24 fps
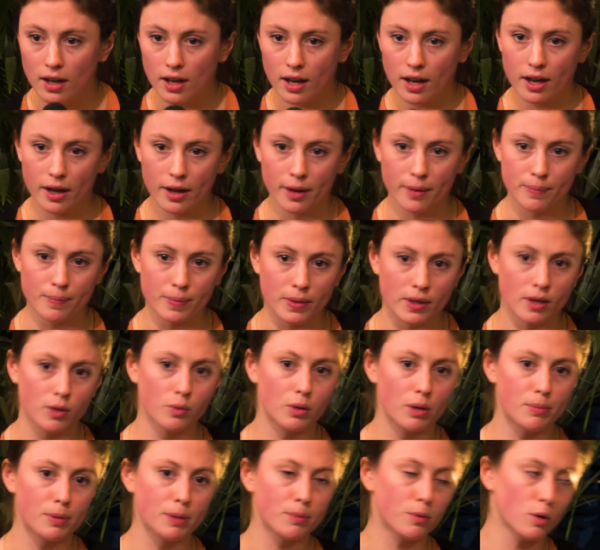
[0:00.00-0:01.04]
Um,
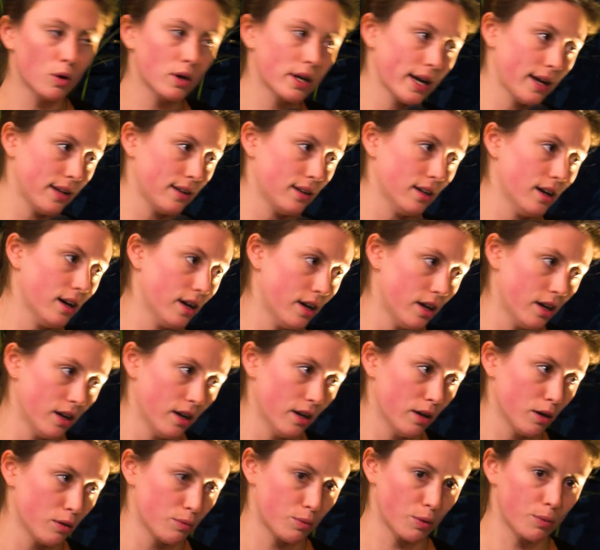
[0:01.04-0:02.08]
where people can
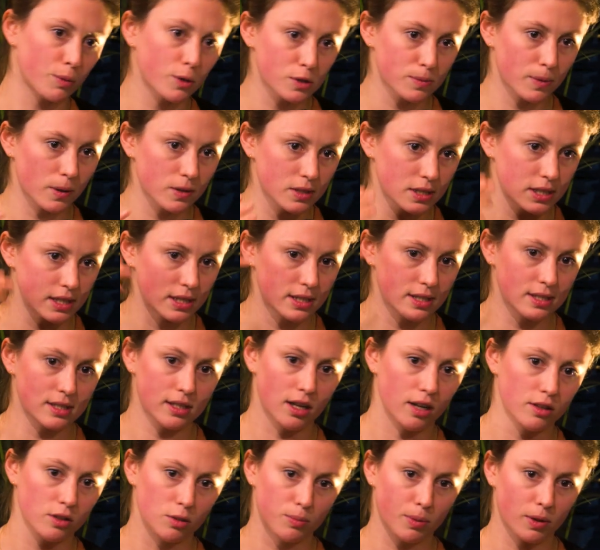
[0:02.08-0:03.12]
uh, propose policies.
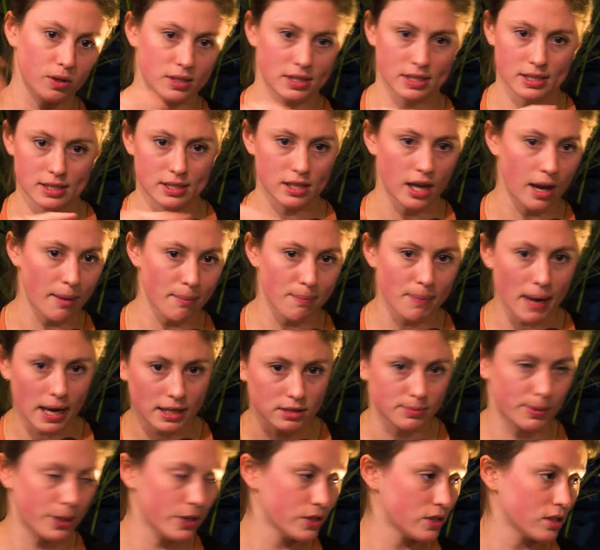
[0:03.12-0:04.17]
Uh, the policies are
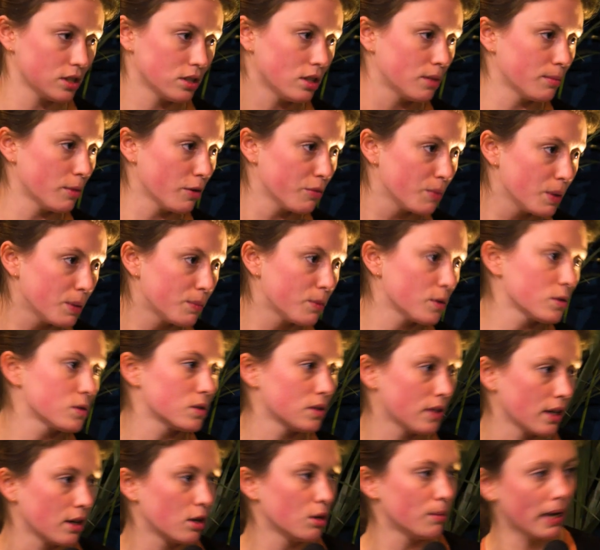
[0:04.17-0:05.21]
backed by a certain number of people, so
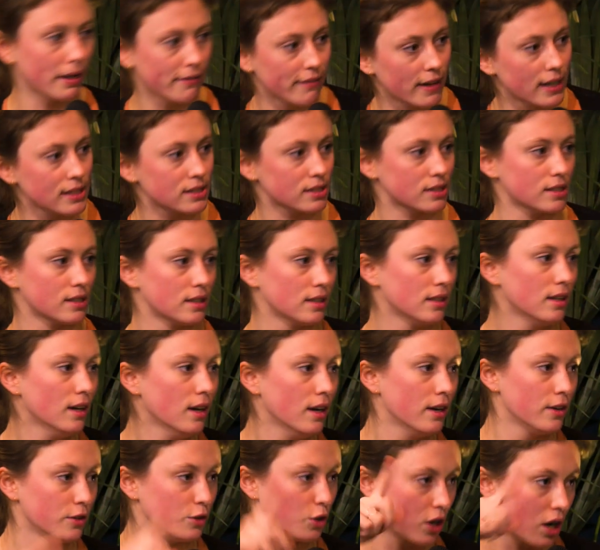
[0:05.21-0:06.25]
they go by faster.
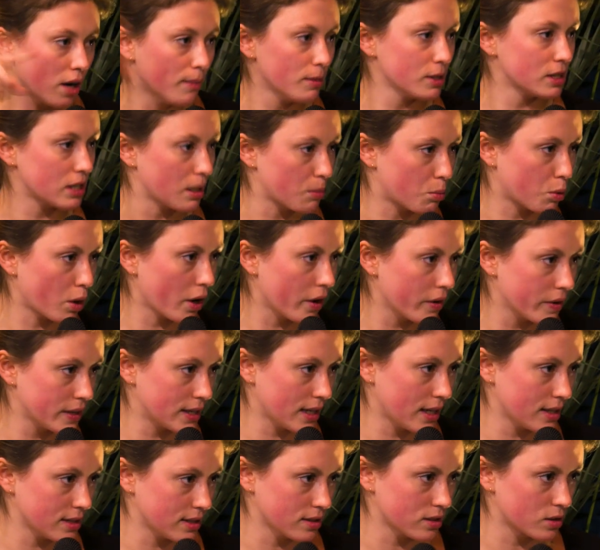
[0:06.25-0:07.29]
The comments are
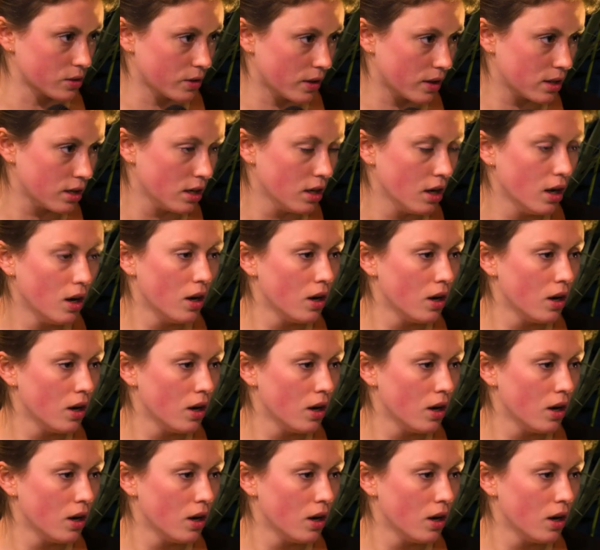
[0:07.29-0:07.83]
prioritized and so on.